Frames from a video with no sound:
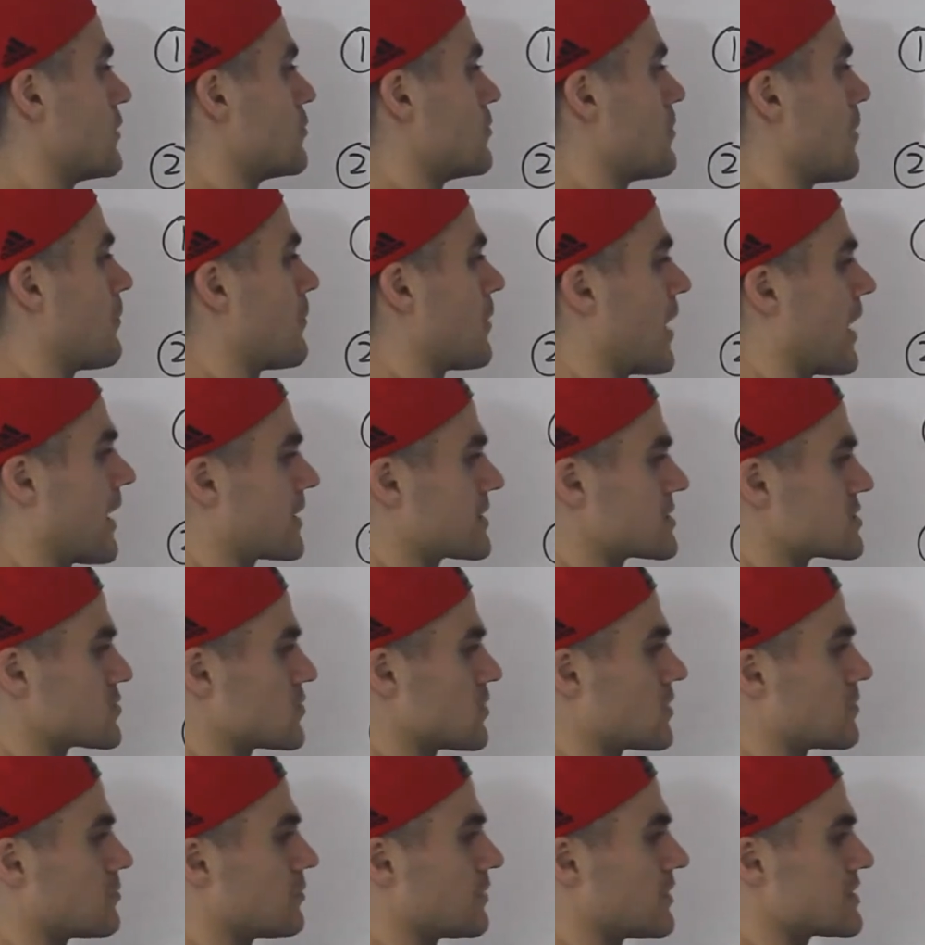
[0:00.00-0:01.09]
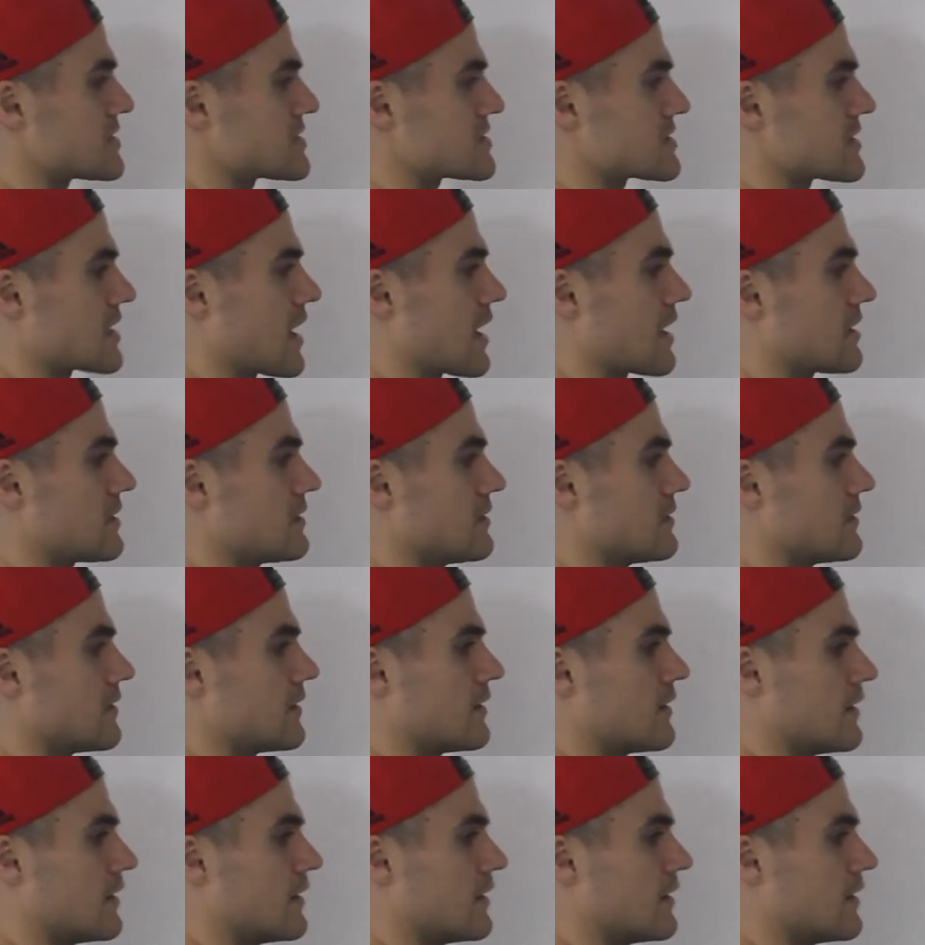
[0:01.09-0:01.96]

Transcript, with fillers: Remember, x squared plus 9,